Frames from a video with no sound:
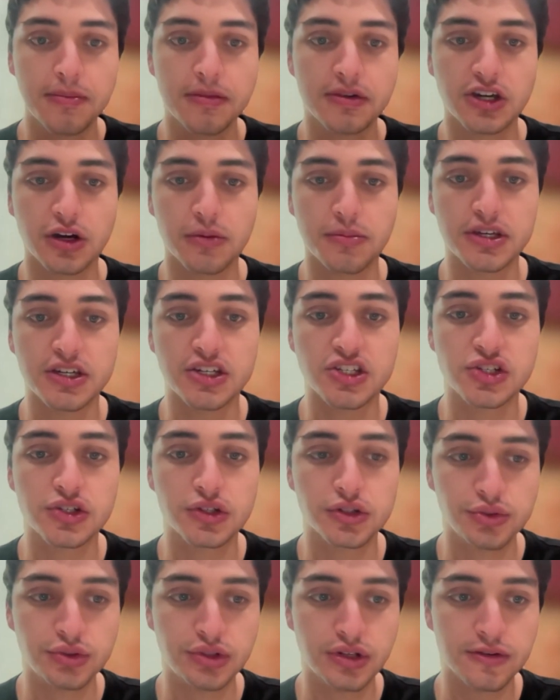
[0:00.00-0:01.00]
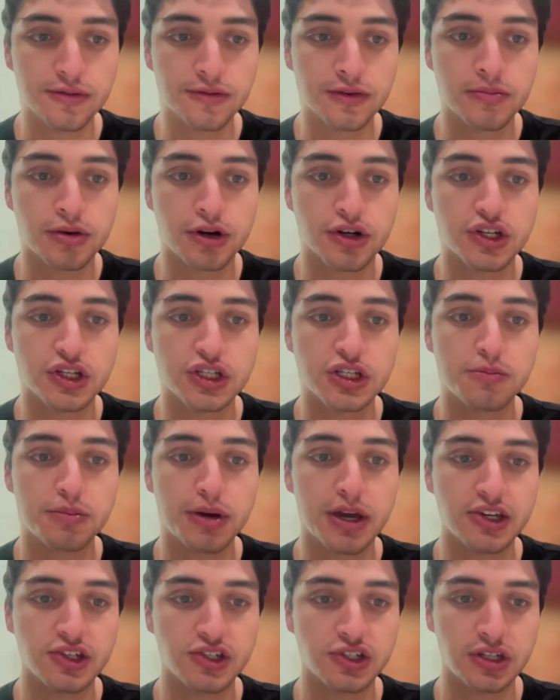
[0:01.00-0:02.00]
shall be excluded from
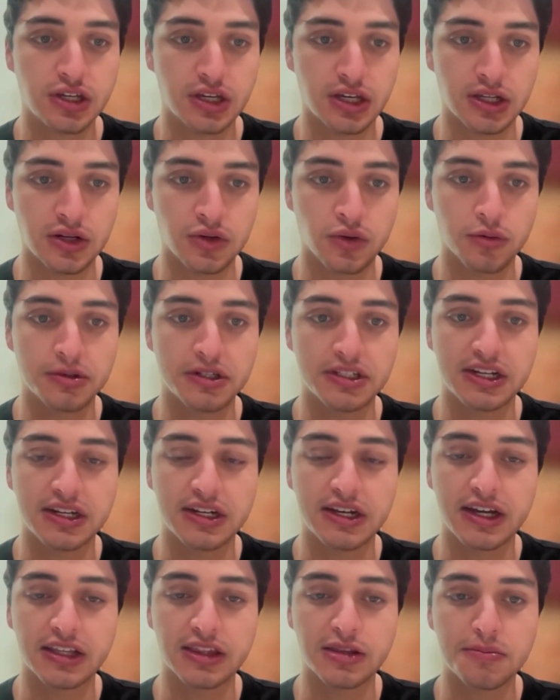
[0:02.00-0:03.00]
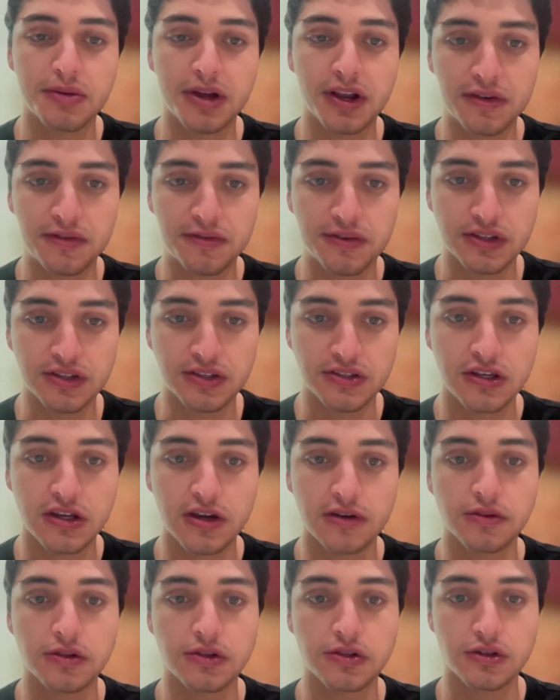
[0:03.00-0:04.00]
participation in or be denied the benefits
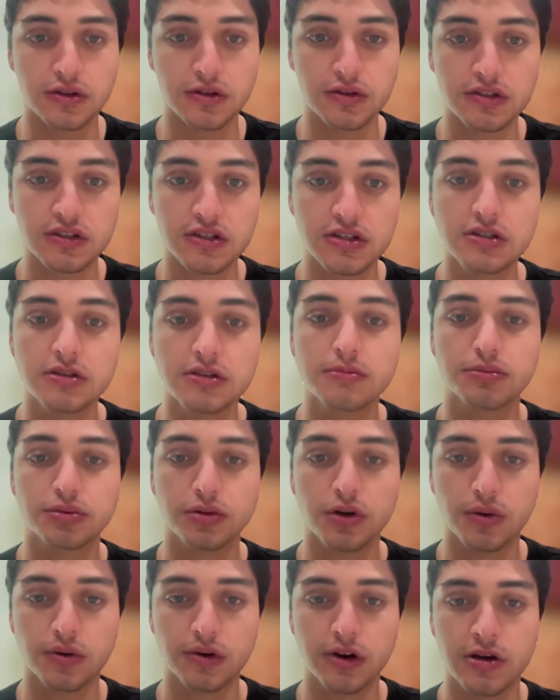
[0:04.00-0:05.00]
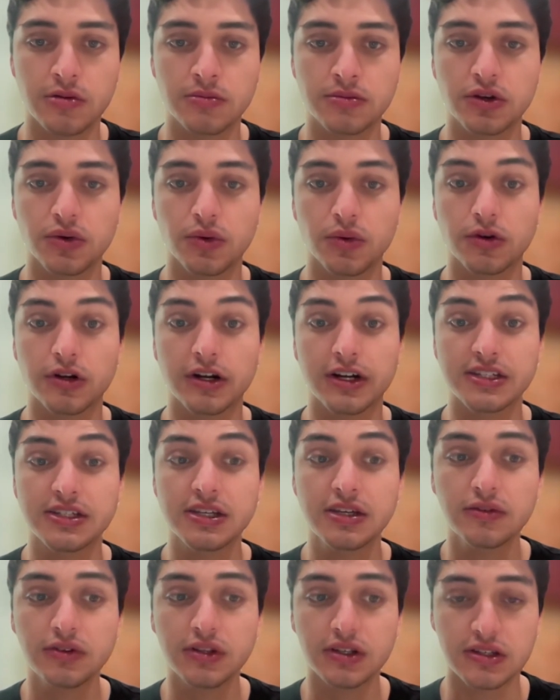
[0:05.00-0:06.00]
of the services, programs, or
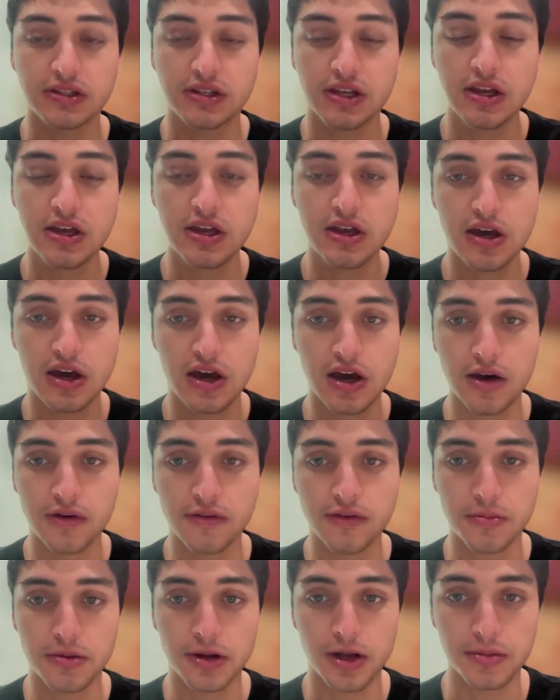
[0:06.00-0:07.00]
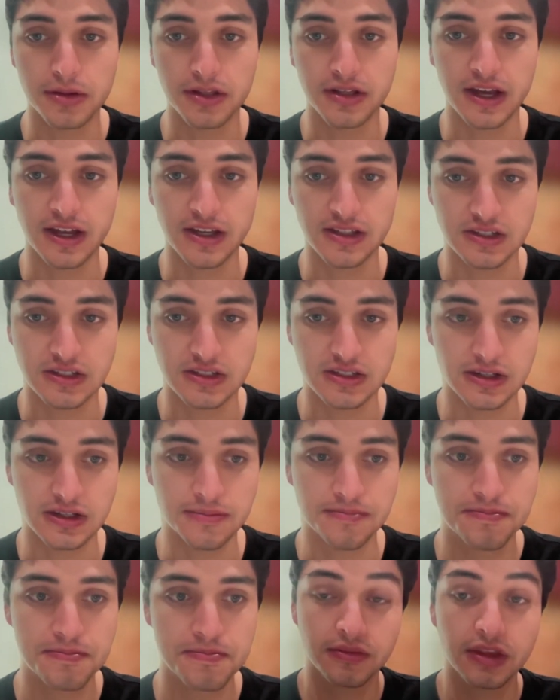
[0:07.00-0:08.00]
activities of a public entity,
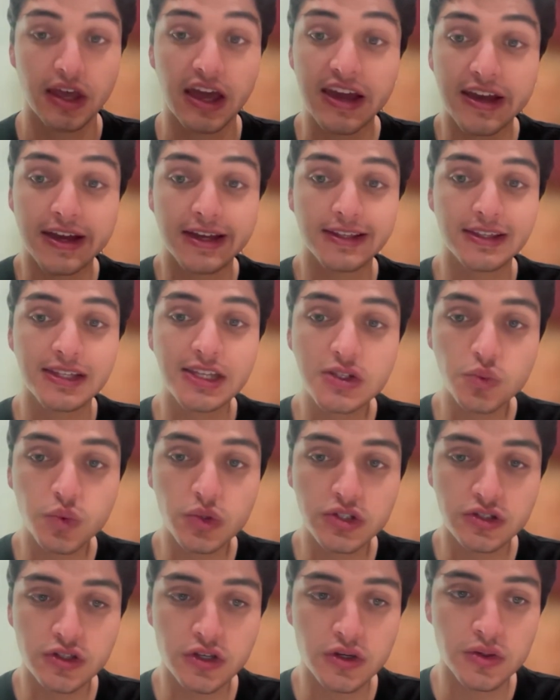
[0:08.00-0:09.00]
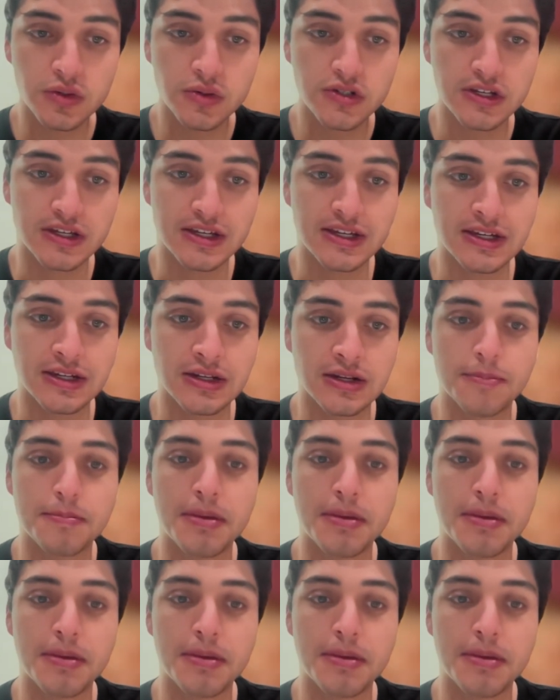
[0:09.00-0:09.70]
And this was used in